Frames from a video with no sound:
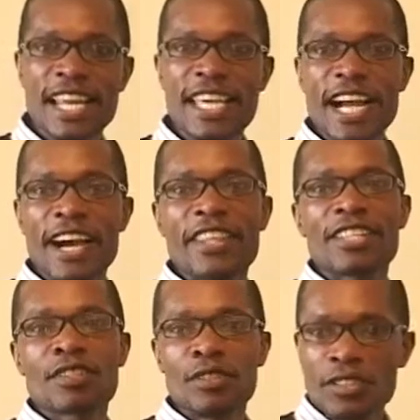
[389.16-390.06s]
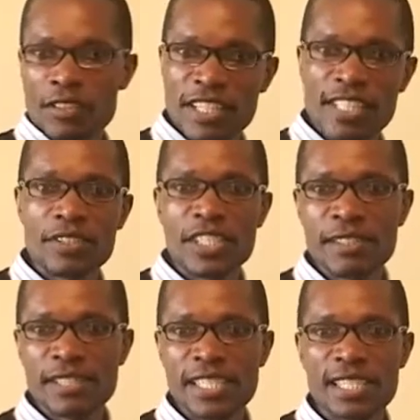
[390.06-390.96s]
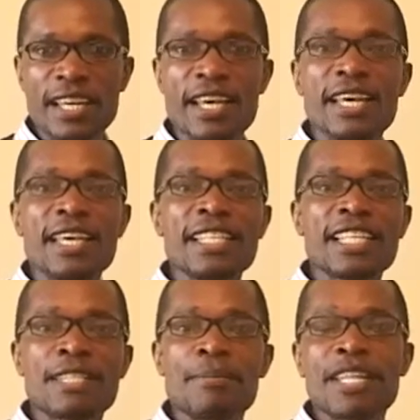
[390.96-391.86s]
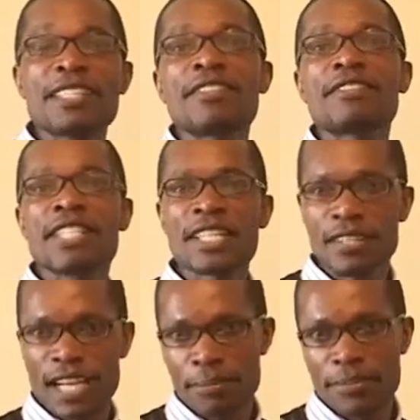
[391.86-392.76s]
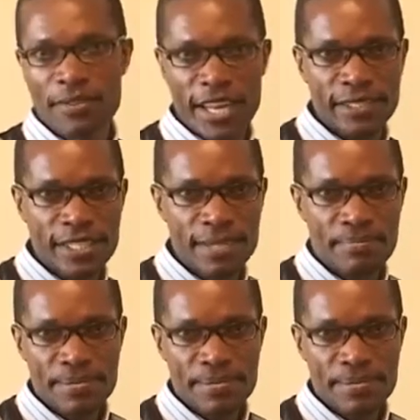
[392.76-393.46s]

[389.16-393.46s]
like other zones of discontinuity, it experiences zero lapse rate.